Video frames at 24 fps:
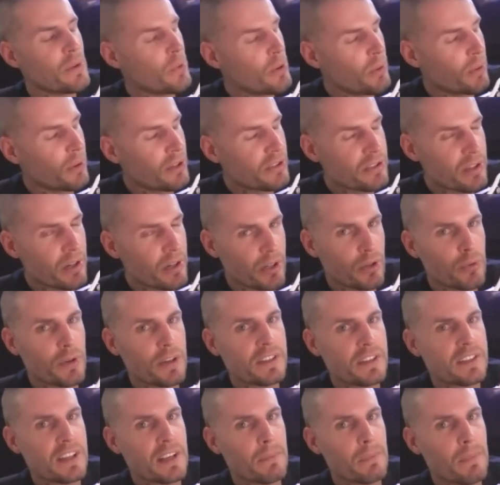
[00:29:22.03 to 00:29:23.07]
We want to start
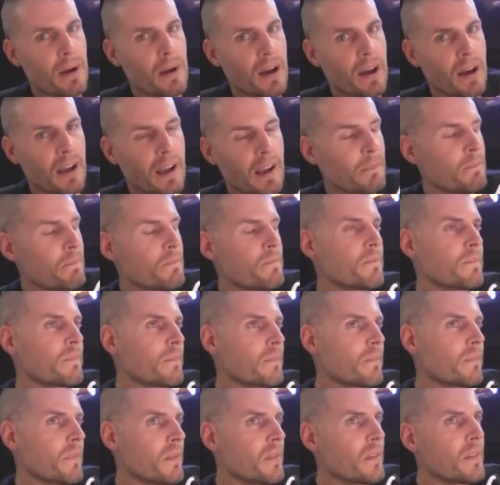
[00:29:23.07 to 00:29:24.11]
increasing by
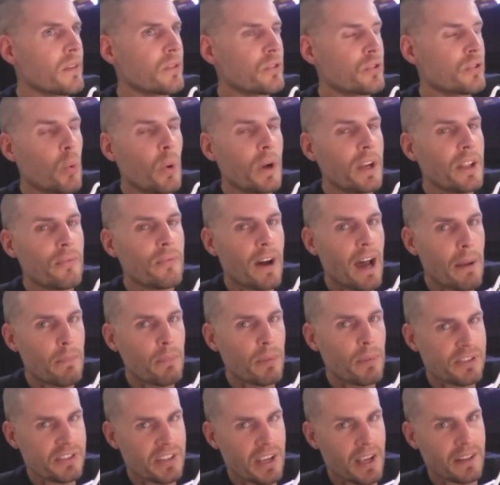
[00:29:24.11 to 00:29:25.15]

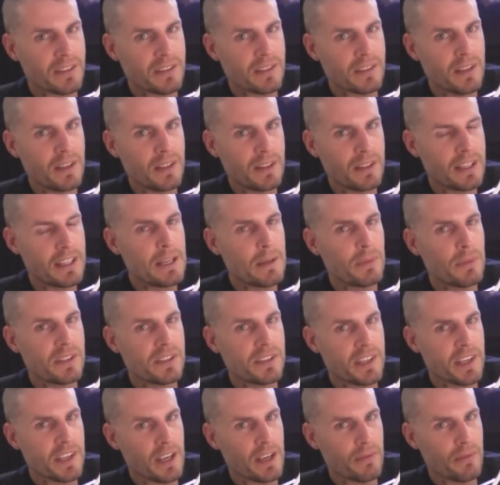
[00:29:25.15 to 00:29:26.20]
25% to keep it
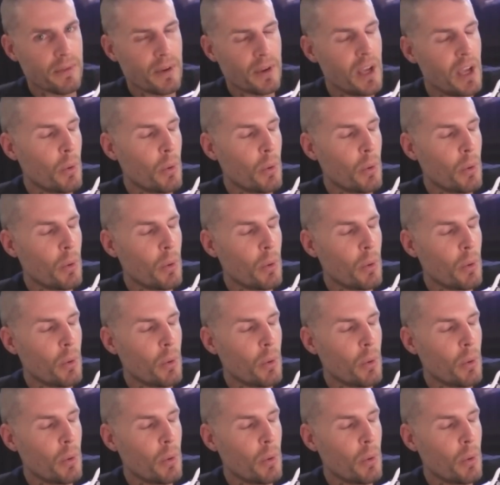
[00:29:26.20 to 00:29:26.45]
safe.